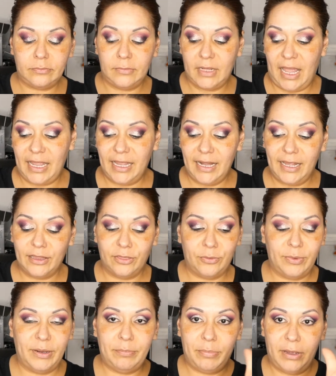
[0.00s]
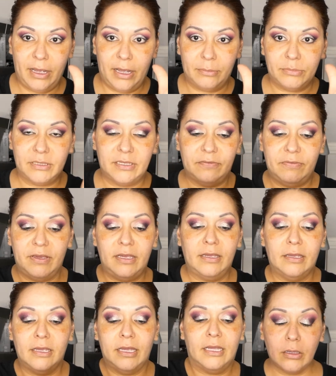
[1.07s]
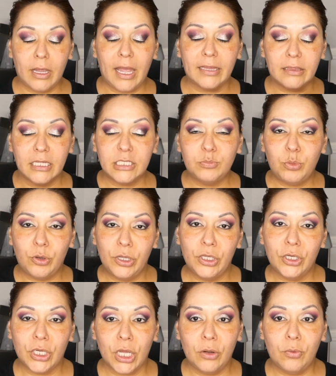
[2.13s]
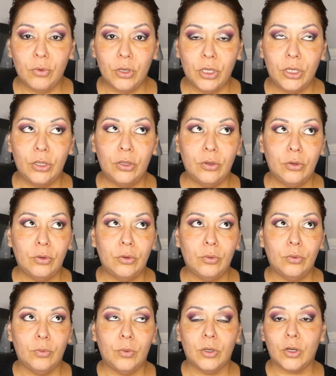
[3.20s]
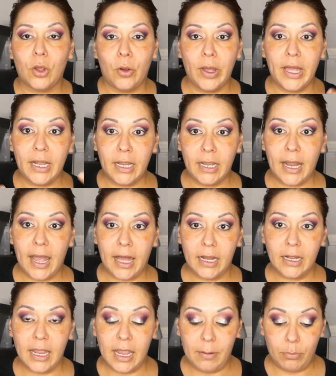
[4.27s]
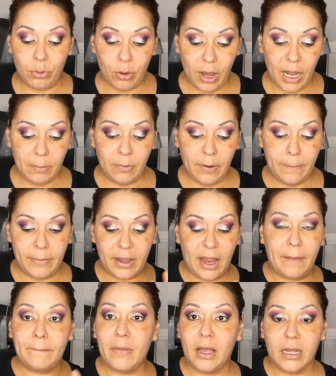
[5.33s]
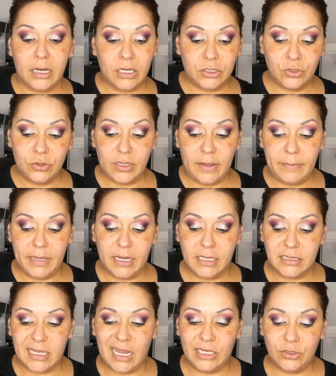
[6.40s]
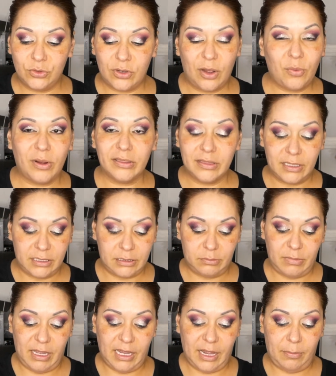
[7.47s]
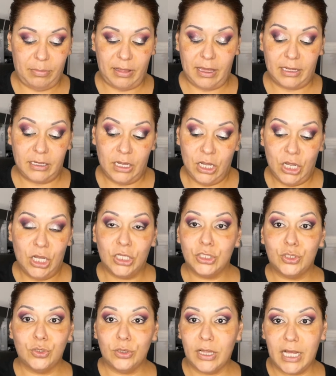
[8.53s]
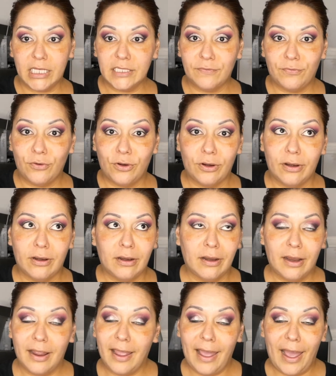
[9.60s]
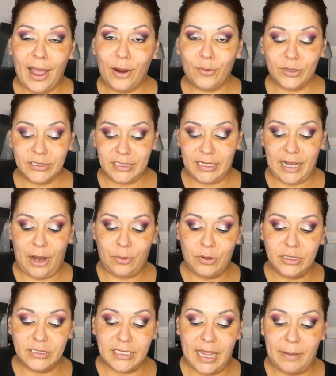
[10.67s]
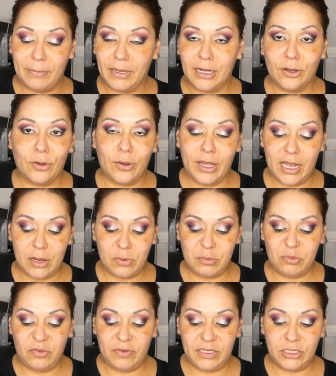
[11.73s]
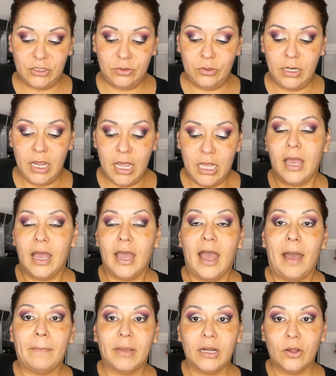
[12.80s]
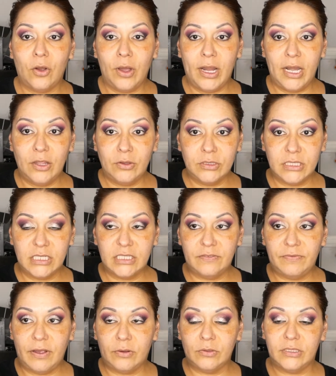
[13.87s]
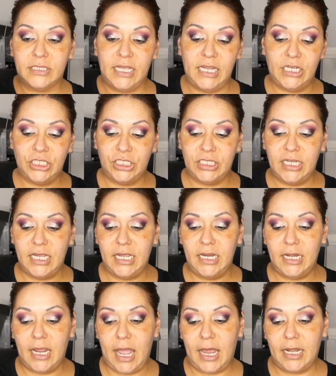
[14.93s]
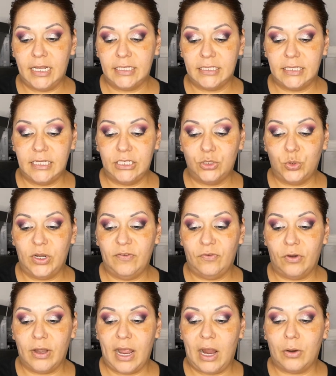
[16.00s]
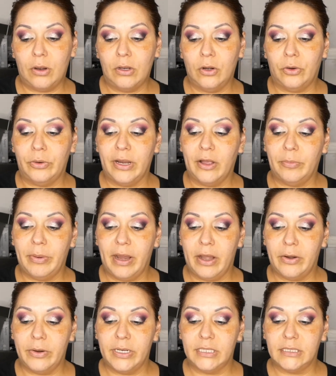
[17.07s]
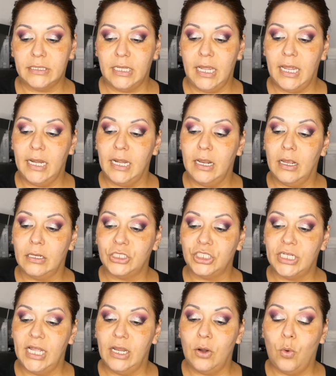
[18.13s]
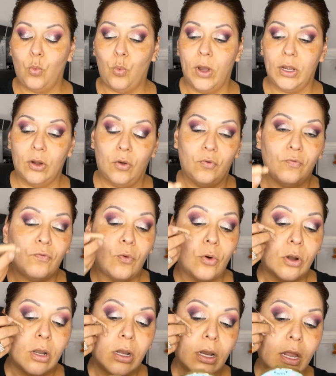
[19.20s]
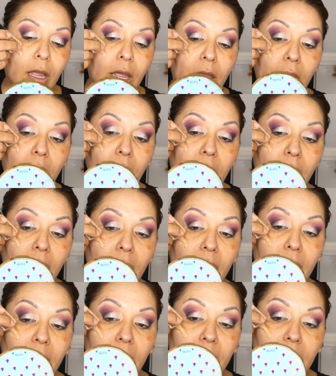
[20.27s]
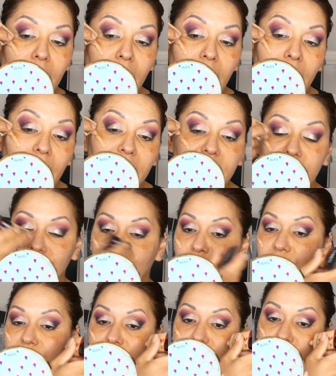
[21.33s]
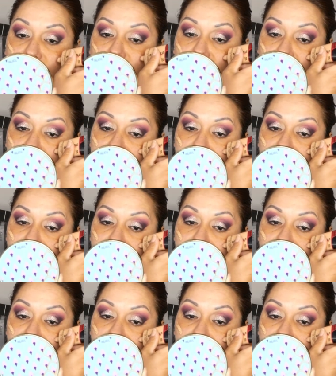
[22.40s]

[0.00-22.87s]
I get like 3 pumps of it. At this point, you would go ahead and add a primer, but I'm not going to do that because I do not want this makeup like to last for hours and hours. I'm going to go ahead and remove it soon. I'm going to go ahead and use this foundation, and it's the 24 Hour L'Oreal Paris in shade 104. And I just do this, you guys.